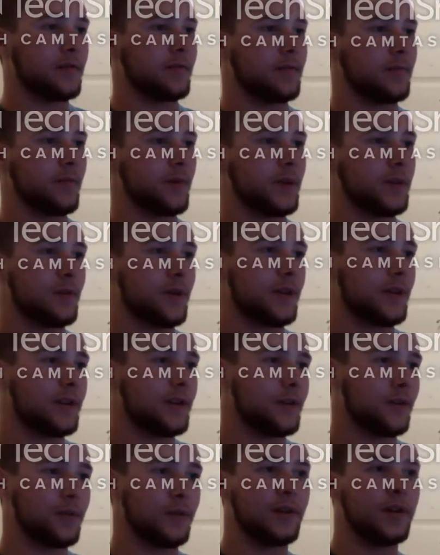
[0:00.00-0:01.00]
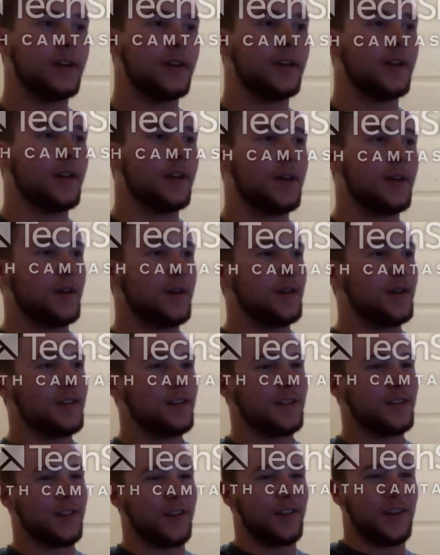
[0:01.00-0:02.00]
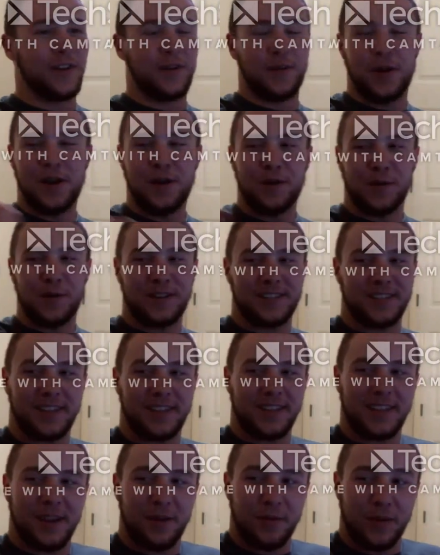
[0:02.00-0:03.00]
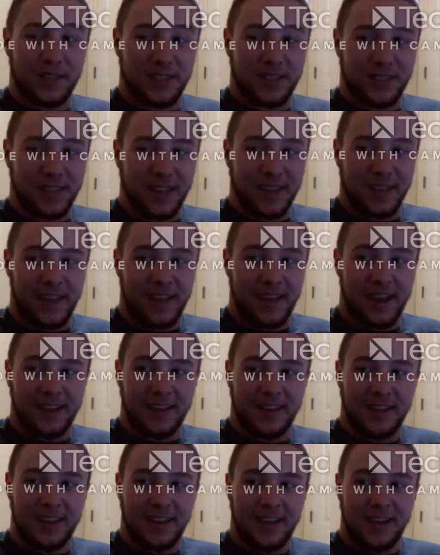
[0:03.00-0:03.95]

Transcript: What do I do? So it wasn't like that.